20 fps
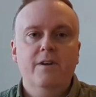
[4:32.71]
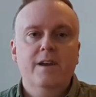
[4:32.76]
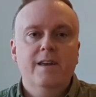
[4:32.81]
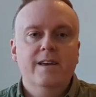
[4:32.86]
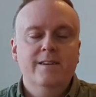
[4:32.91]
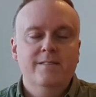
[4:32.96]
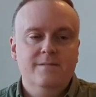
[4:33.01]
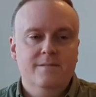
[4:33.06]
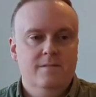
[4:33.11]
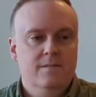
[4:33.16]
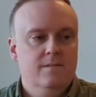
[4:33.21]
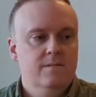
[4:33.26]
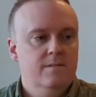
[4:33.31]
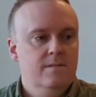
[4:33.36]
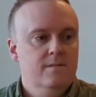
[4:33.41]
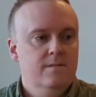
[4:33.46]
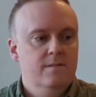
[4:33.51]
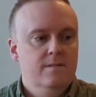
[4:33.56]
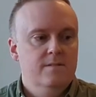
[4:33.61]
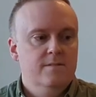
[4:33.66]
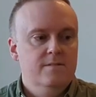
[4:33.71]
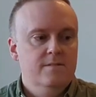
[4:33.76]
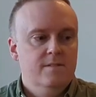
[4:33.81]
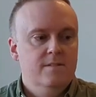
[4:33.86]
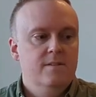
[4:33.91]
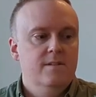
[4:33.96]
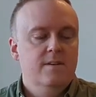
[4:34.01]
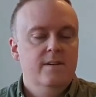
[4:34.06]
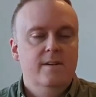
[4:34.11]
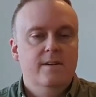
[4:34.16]

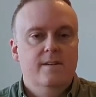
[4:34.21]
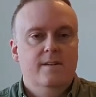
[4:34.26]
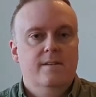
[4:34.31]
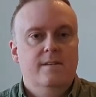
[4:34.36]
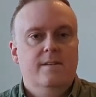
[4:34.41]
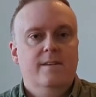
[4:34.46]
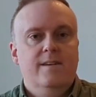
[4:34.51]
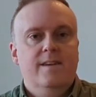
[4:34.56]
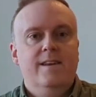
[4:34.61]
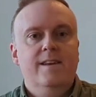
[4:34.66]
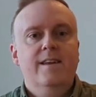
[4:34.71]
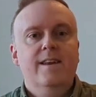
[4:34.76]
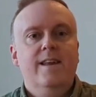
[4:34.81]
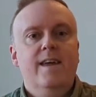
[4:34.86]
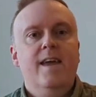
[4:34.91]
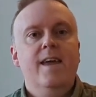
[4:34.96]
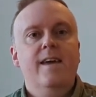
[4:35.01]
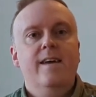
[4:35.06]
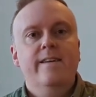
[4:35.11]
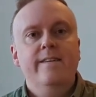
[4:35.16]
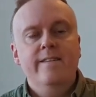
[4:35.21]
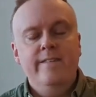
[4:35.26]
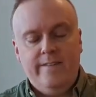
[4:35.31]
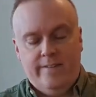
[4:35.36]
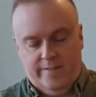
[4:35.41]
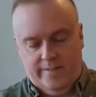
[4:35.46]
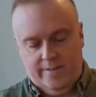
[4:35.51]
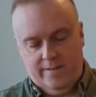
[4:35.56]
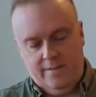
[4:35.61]
and it is